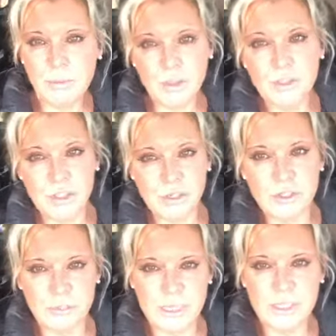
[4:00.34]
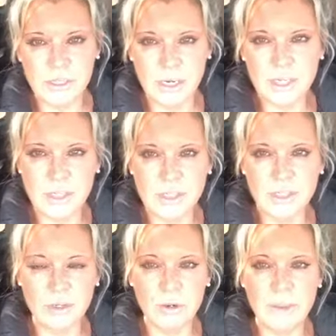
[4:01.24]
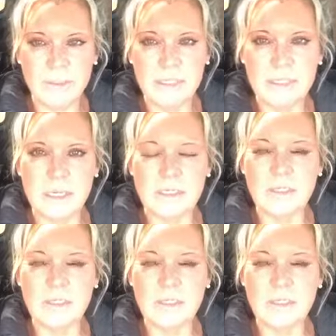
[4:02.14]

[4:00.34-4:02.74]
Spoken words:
modern social media strategies to grow our business.